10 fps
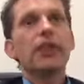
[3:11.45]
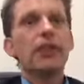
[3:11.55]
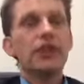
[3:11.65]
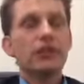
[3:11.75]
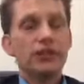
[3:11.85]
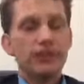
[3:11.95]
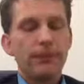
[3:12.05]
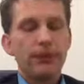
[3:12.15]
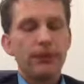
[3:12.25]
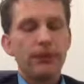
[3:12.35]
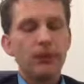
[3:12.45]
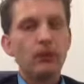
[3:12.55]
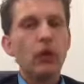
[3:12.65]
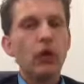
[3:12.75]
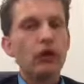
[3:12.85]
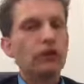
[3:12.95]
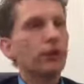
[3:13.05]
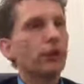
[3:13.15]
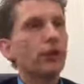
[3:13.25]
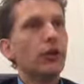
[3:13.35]
is the role of
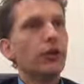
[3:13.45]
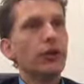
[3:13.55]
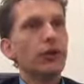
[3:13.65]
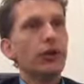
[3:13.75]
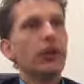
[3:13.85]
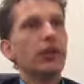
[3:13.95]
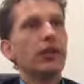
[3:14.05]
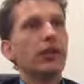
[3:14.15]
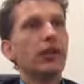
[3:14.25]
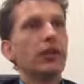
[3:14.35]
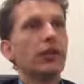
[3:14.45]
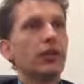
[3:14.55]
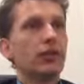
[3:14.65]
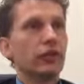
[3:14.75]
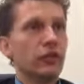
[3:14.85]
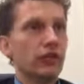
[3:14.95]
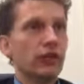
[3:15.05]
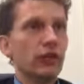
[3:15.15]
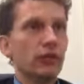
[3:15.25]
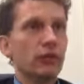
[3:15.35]
procurement within a circular
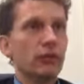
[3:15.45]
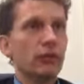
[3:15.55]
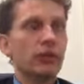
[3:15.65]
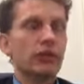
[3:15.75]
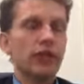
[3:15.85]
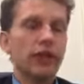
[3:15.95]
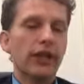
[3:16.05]
economy approach.